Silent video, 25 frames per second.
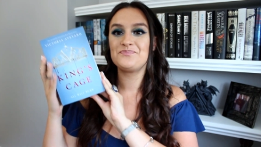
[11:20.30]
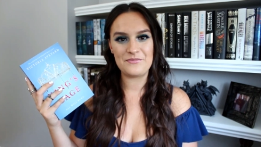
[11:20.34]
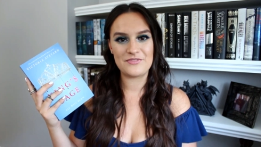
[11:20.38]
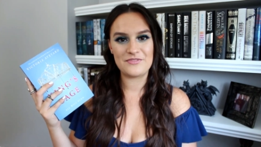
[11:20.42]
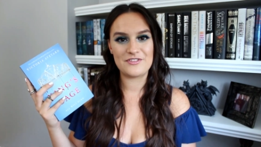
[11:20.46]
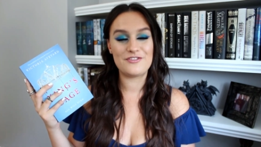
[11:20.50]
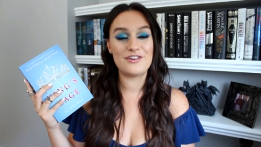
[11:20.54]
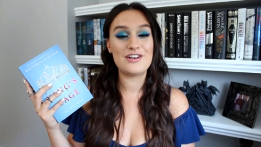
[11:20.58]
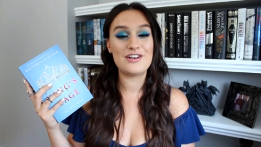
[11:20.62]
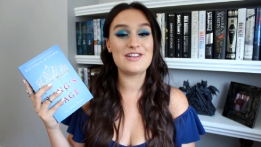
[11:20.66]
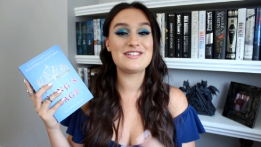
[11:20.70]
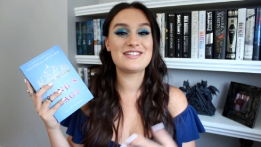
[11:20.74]

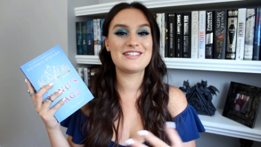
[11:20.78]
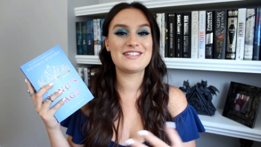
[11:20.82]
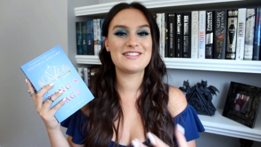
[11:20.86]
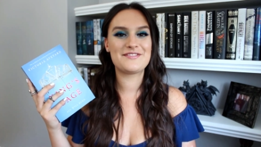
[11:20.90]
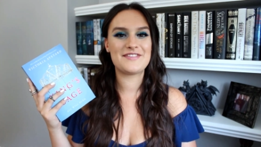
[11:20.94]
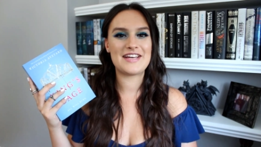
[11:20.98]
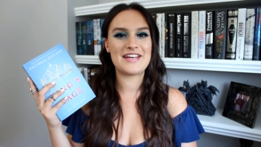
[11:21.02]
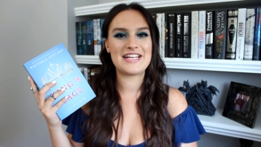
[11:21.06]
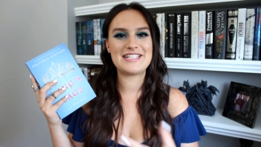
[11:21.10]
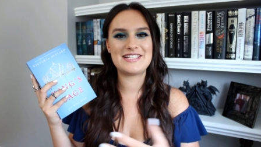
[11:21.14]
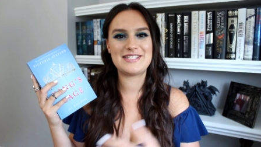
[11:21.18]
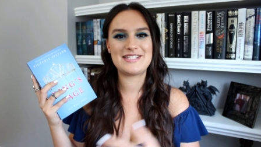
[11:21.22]
Follows this
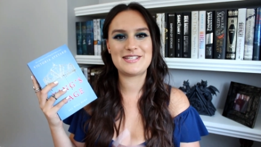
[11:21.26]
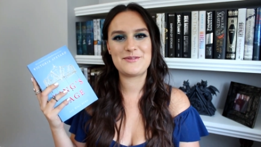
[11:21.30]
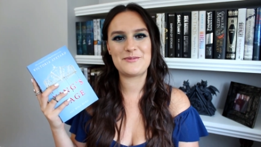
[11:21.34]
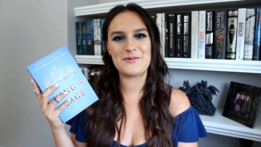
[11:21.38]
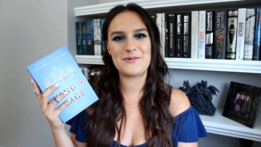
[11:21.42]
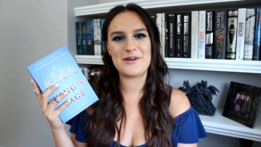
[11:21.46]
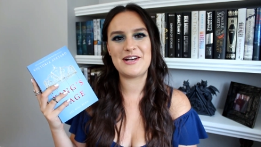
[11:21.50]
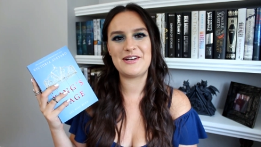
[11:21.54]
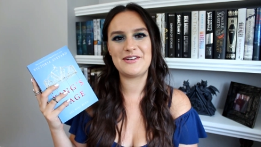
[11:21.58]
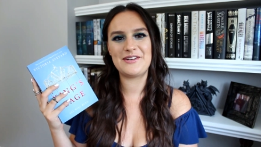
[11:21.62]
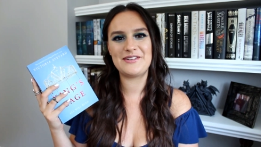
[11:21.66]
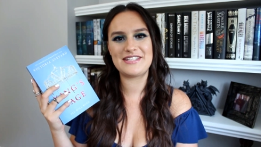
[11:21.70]
fantasy
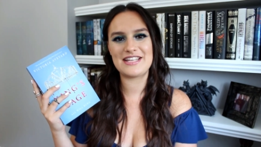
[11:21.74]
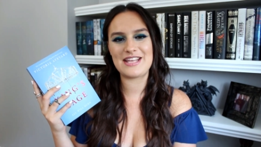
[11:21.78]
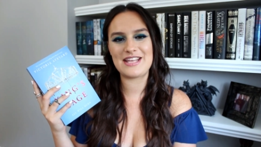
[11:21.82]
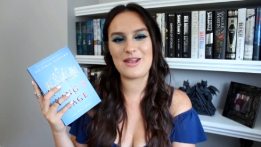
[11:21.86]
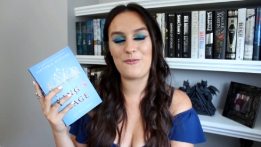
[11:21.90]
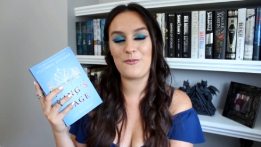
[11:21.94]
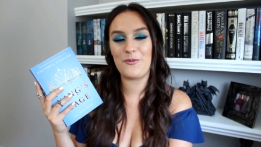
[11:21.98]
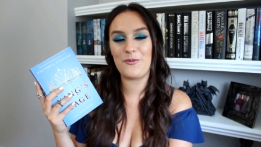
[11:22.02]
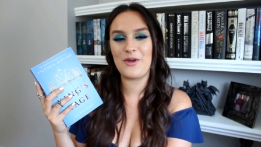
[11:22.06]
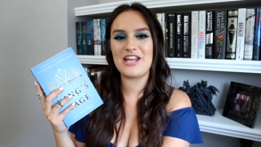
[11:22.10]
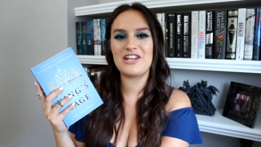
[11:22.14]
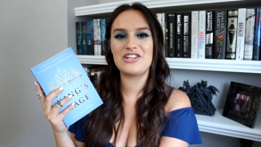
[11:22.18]
world
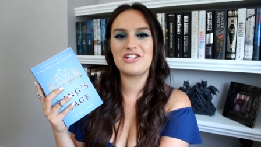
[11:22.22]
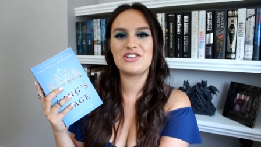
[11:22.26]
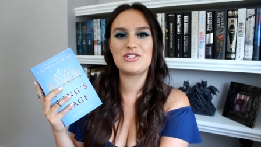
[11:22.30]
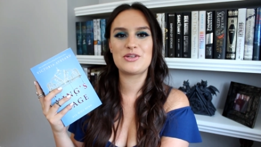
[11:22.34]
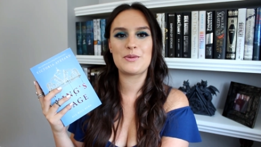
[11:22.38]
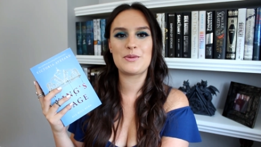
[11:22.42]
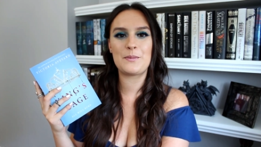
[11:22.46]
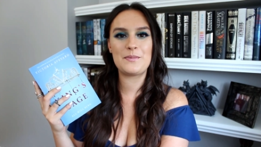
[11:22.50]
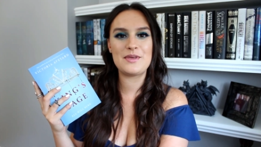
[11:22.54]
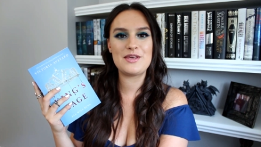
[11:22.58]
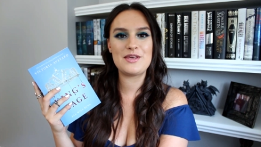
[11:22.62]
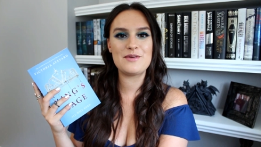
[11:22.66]
in which
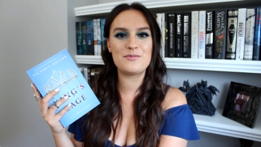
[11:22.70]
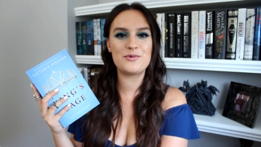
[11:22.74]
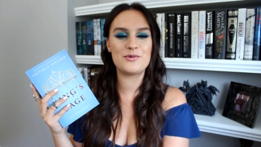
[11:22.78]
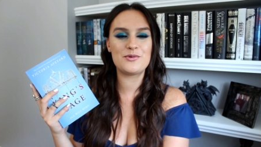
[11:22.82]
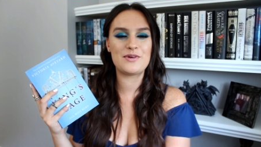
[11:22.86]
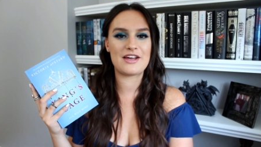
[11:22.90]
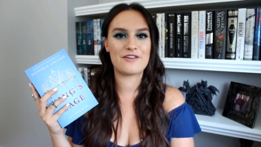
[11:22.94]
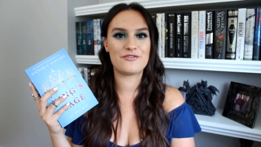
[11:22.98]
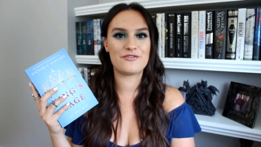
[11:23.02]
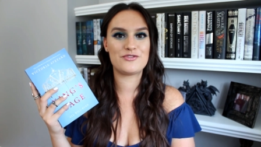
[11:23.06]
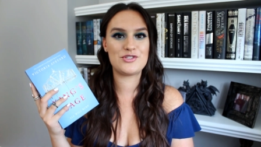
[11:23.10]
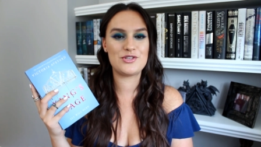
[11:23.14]
people
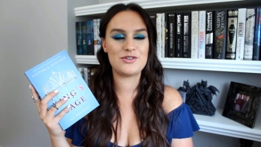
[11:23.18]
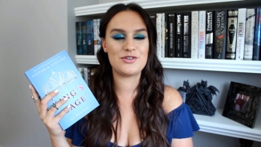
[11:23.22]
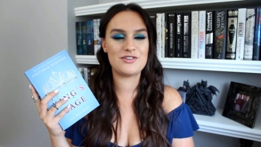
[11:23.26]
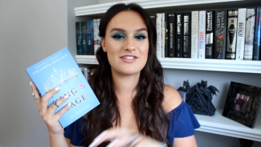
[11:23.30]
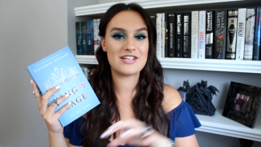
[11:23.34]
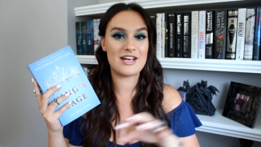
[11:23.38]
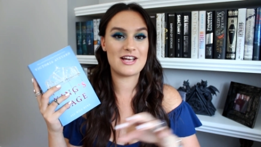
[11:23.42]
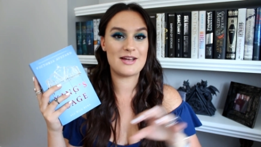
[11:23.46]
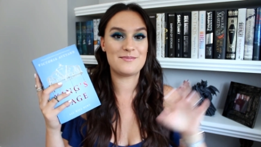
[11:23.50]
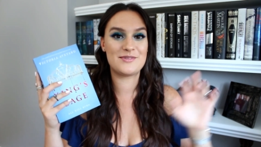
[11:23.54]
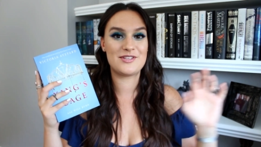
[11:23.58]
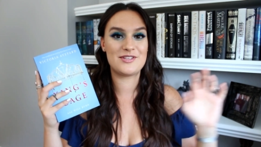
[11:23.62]
have two
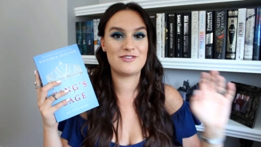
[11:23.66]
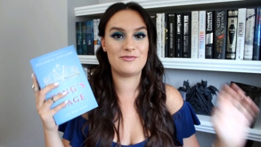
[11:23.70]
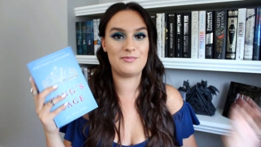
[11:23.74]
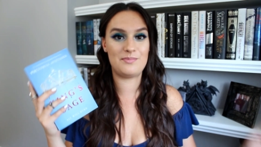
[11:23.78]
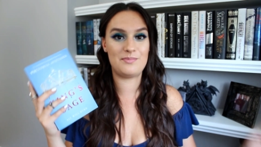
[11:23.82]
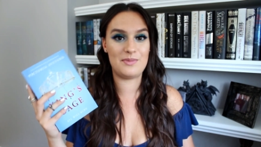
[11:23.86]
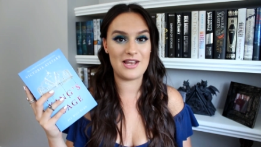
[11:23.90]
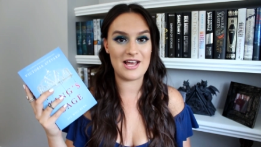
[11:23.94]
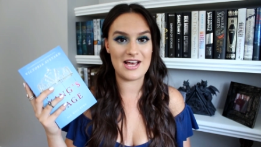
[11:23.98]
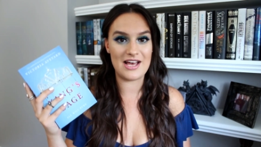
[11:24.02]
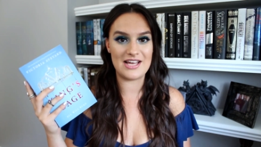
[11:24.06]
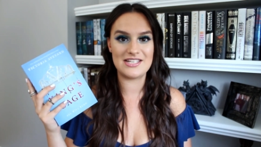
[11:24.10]
types of
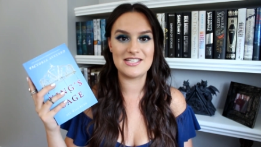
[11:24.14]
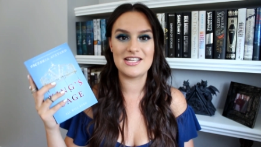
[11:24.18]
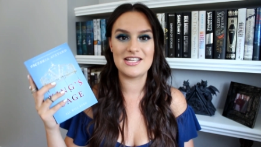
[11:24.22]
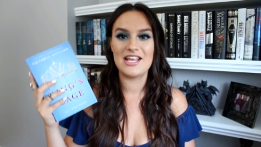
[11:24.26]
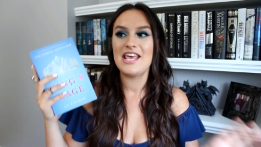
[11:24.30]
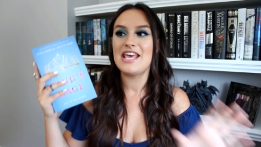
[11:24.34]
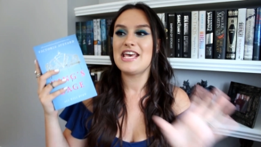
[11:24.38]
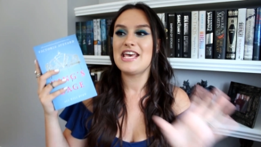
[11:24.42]
blood.